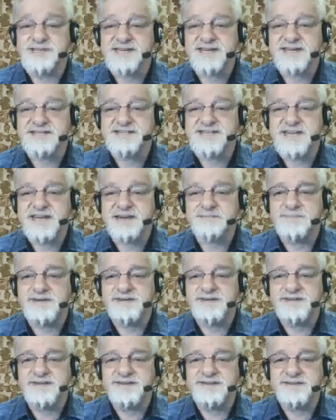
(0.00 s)
to
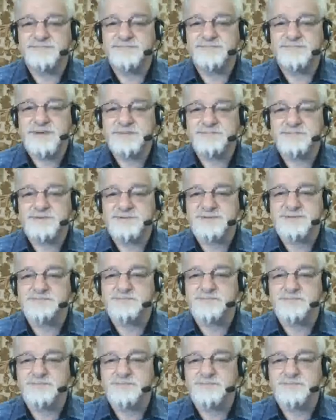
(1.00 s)
examine people's